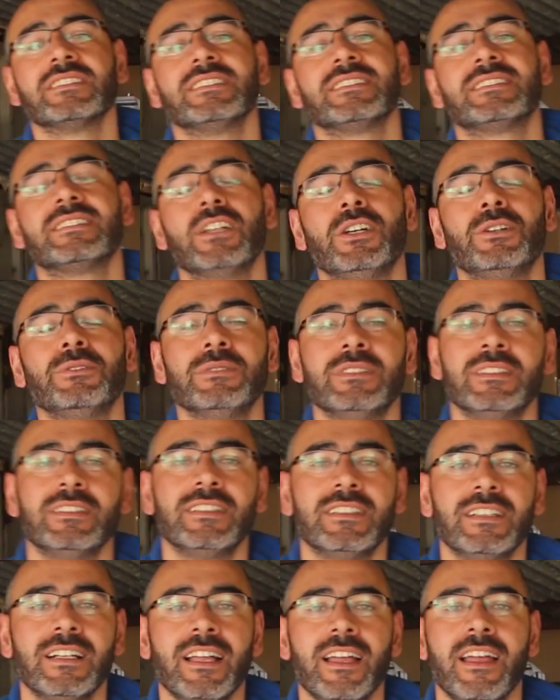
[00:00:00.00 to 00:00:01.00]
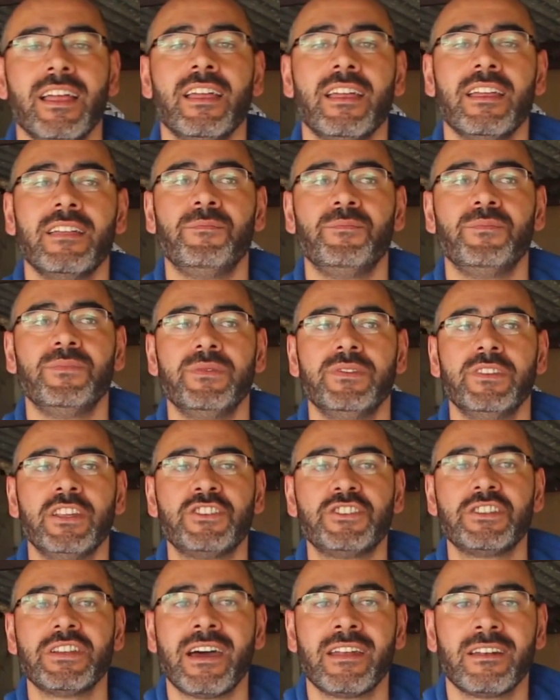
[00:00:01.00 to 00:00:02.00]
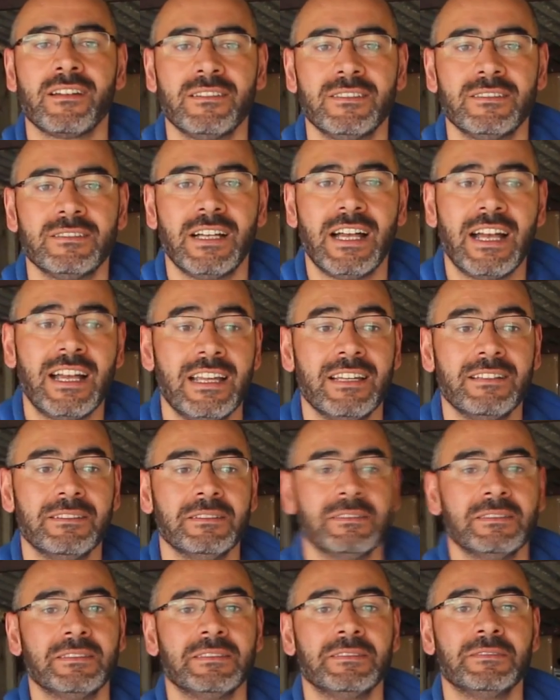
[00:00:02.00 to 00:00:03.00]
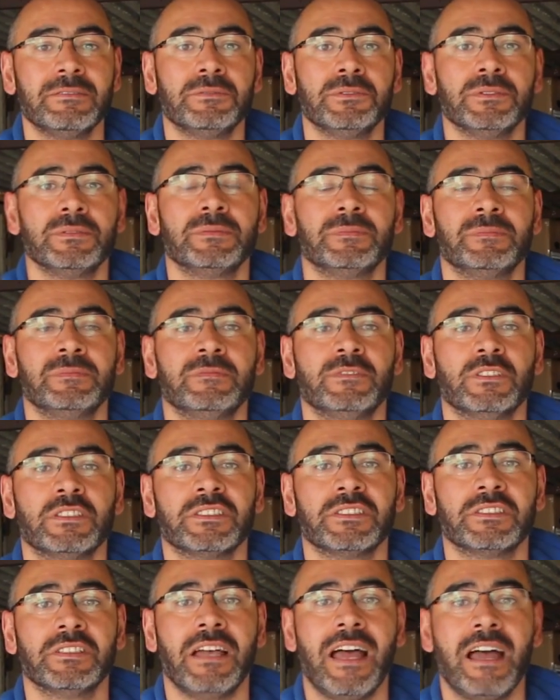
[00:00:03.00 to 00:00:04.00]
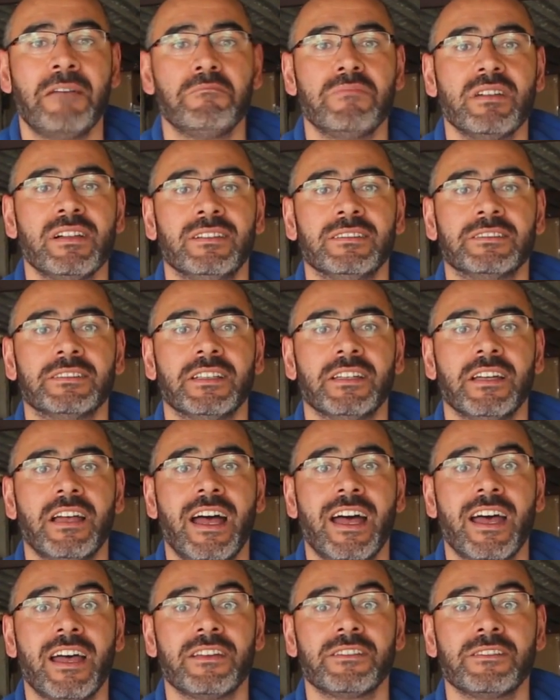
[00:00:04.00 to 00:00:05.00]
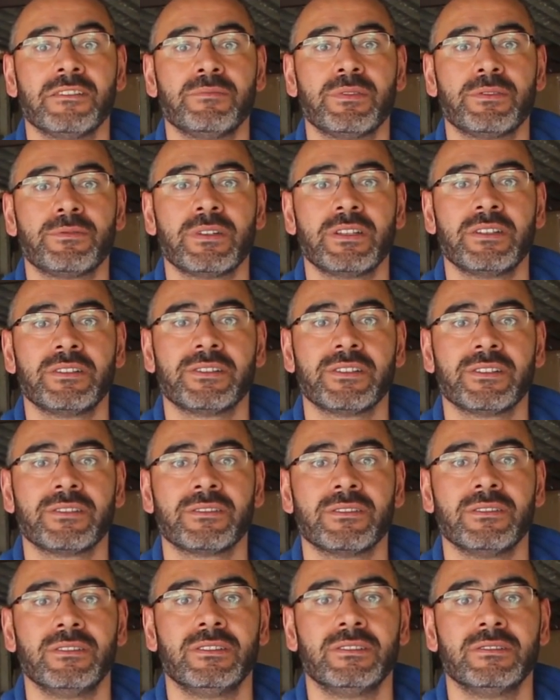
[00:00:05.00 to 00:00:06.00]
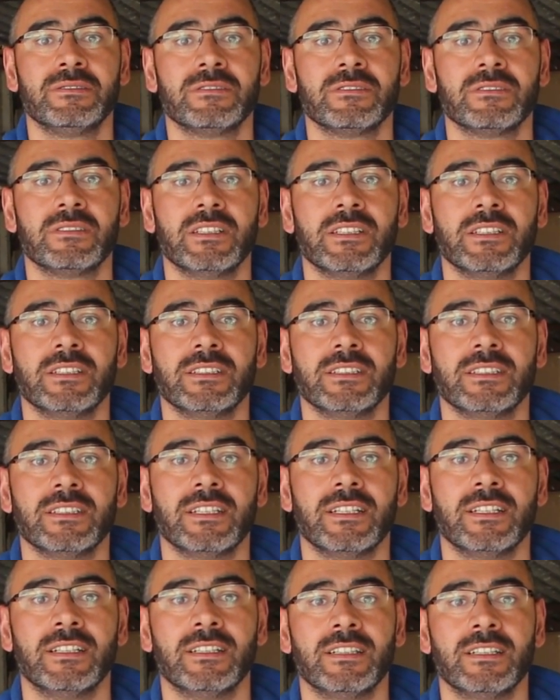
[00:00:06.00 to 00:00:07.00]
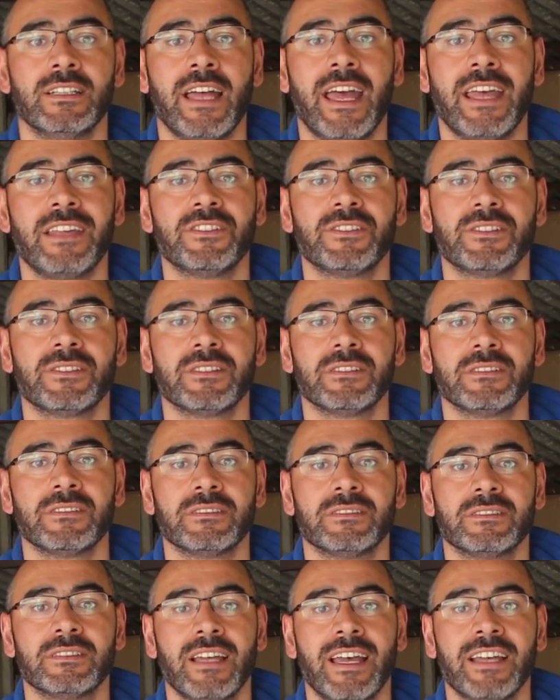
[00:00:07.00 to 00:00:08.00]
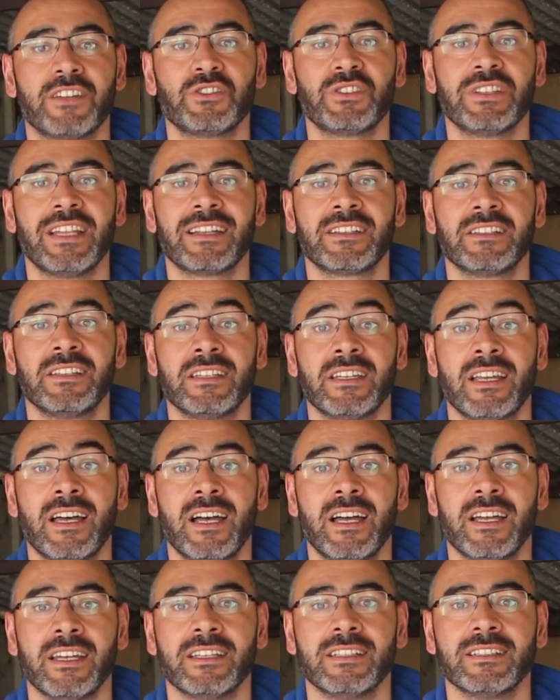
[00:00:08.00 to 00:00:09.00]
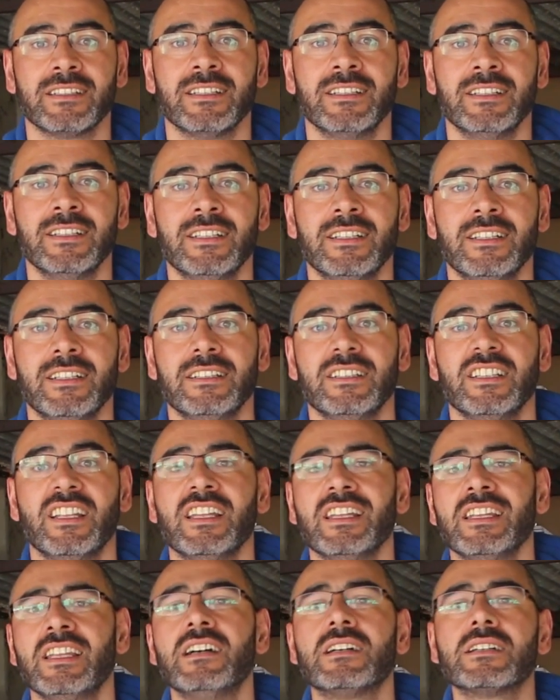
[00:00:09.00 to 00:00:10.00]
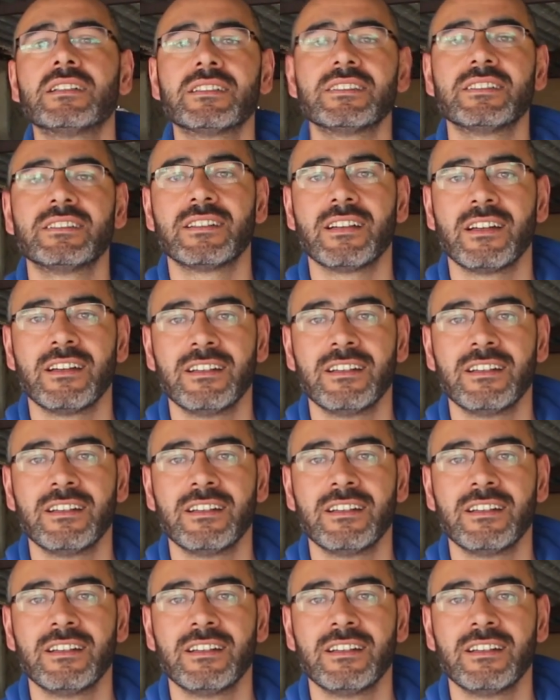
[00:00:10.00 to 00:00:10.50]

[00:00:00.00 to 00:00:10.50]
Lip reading: So this channel was built simple reason of the Asus X99 Deluxe,